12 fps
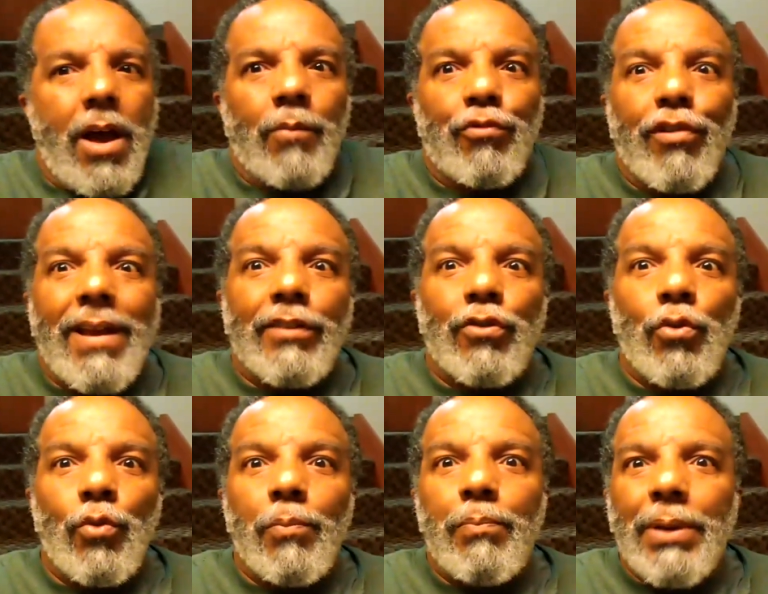I'm trying
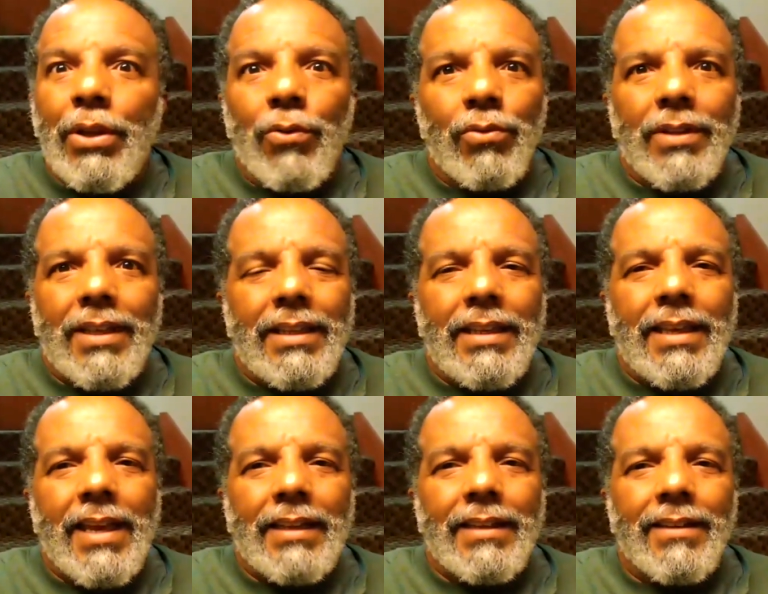to build any
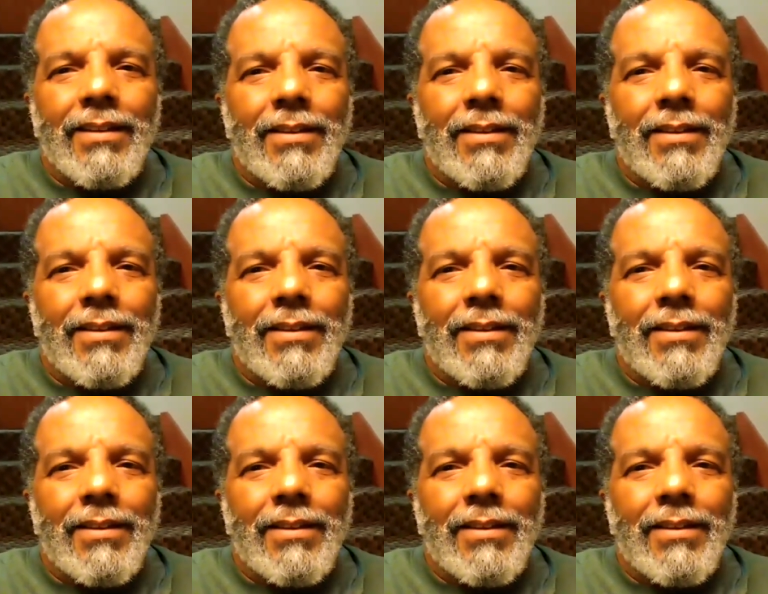kind of